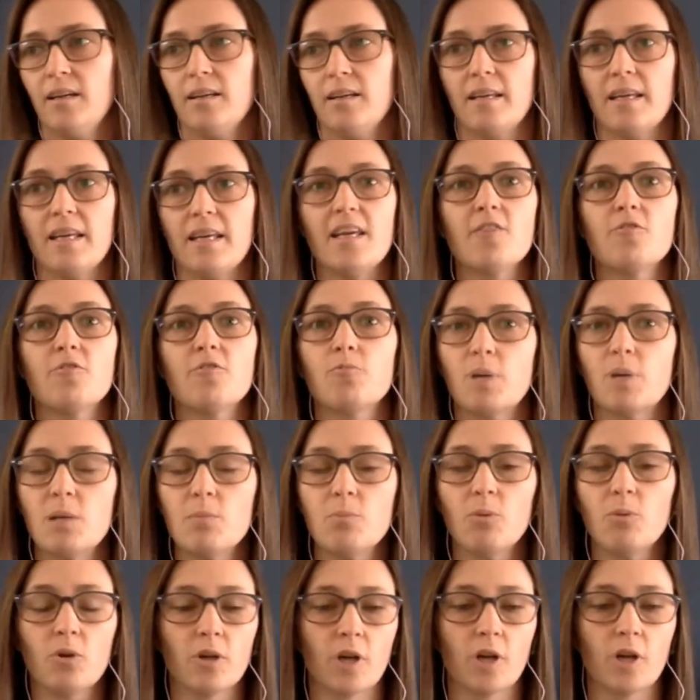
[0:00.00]
if
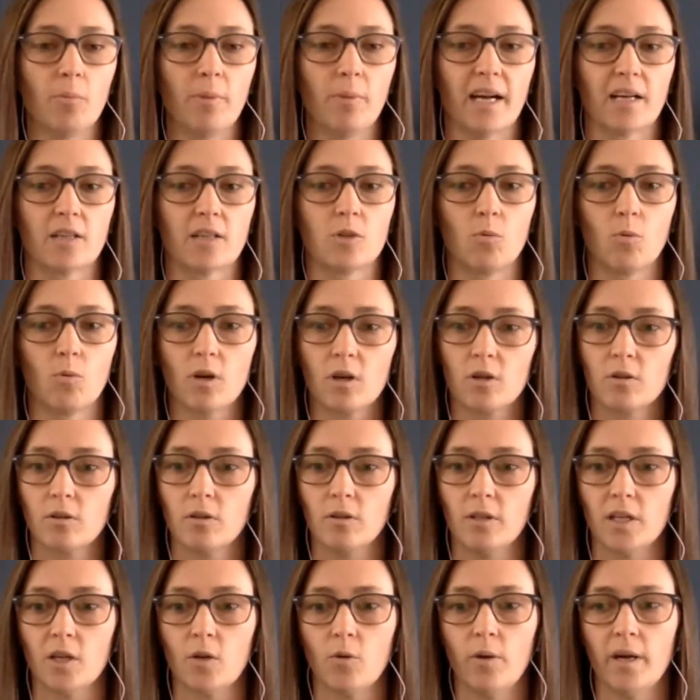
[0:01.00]
people go back to work
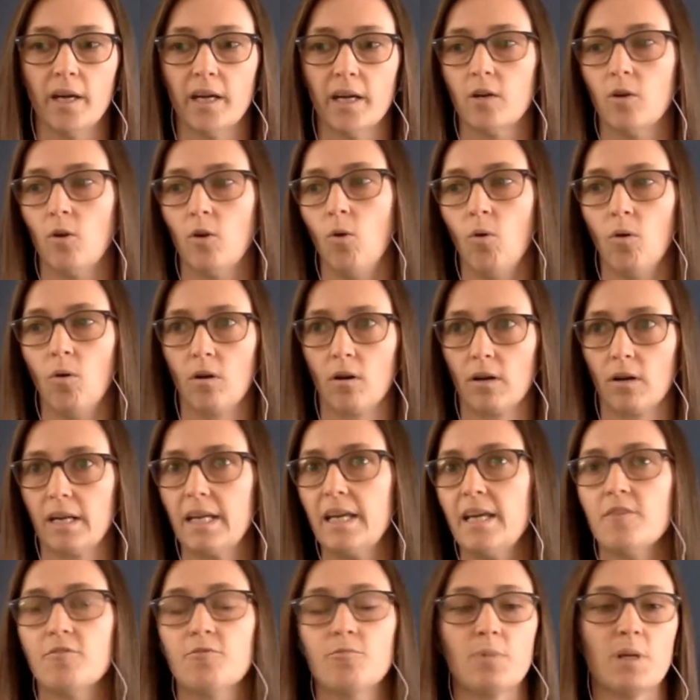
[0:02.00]
really quick or
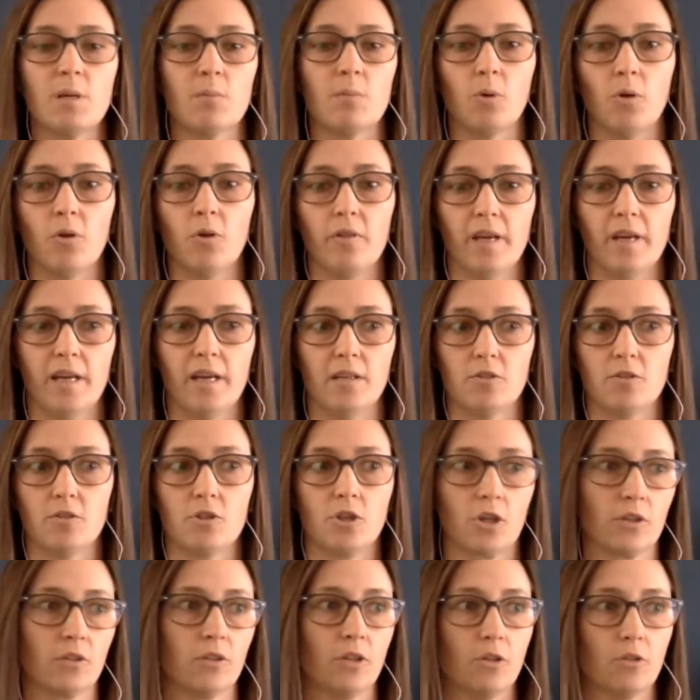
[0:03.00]
if people then
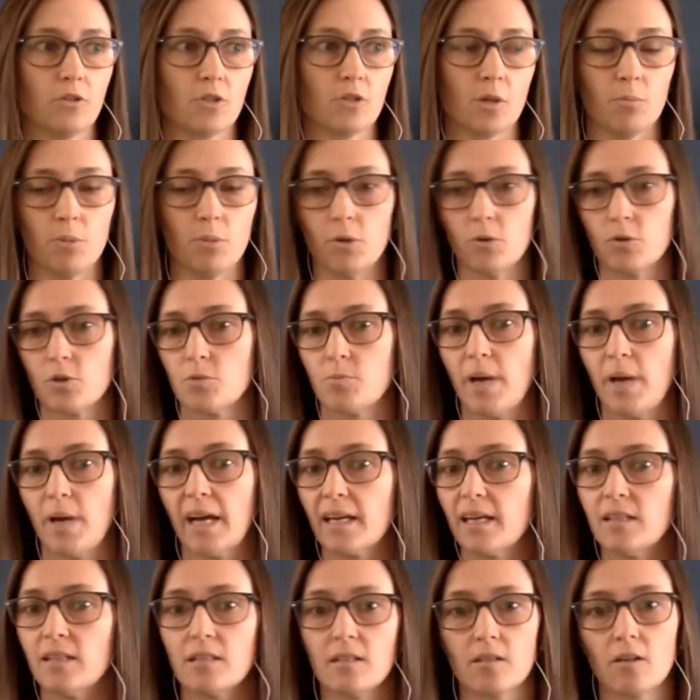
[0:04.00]
turn those computers back
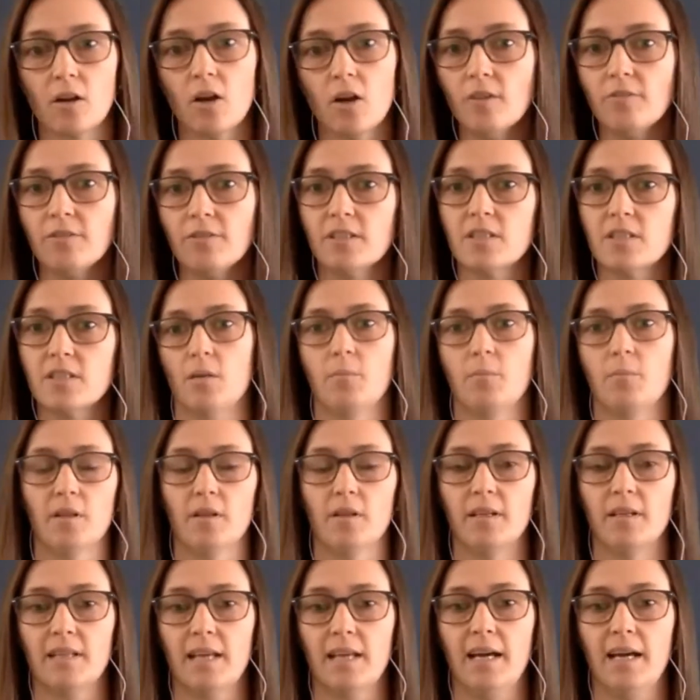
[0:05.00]
into their office something
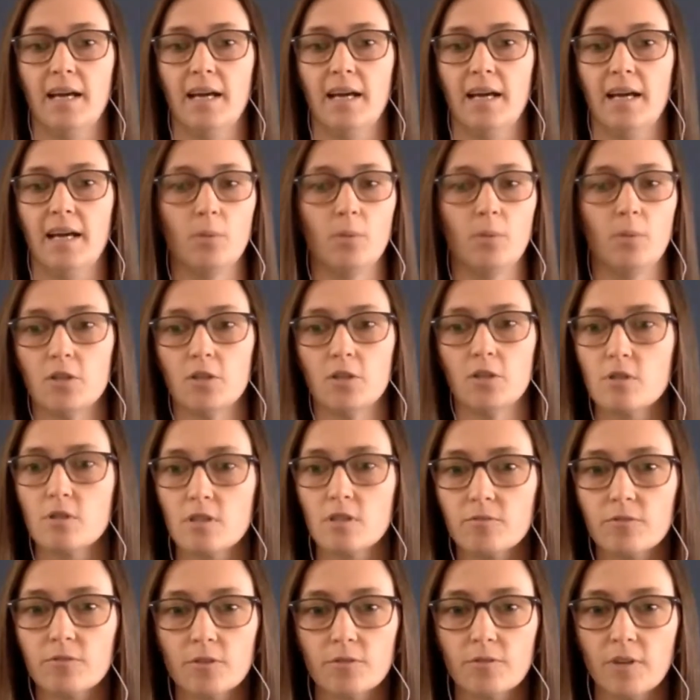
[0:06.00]
like that and nobody
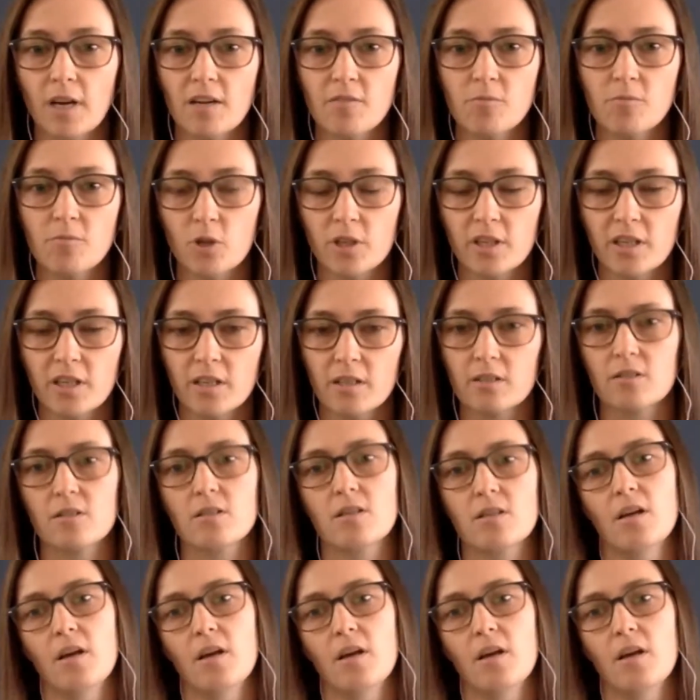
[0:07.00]
uses it for five more years